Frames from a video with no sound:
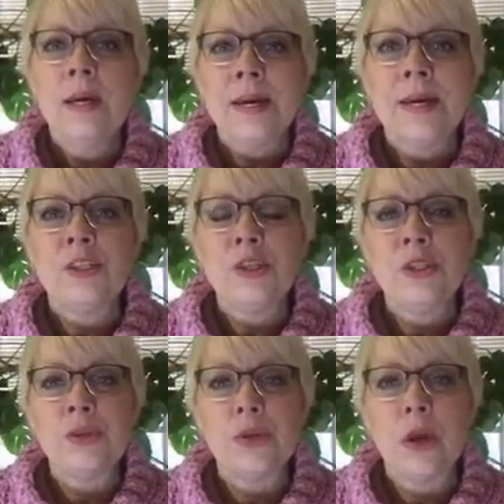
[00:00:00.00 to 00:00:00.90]
Yeah, I guess you
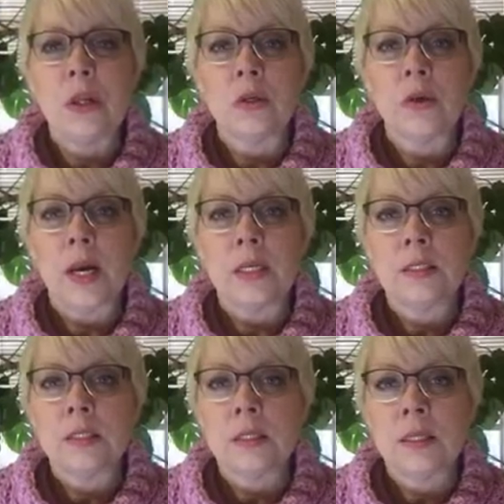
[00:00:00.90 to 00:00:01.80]
could do it all in
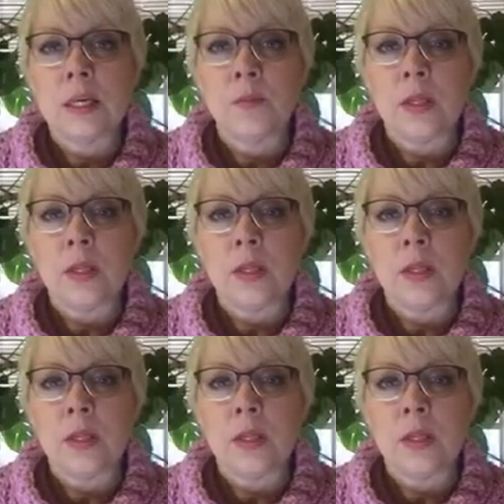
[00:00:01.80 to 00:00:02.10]
grannies. I didn't think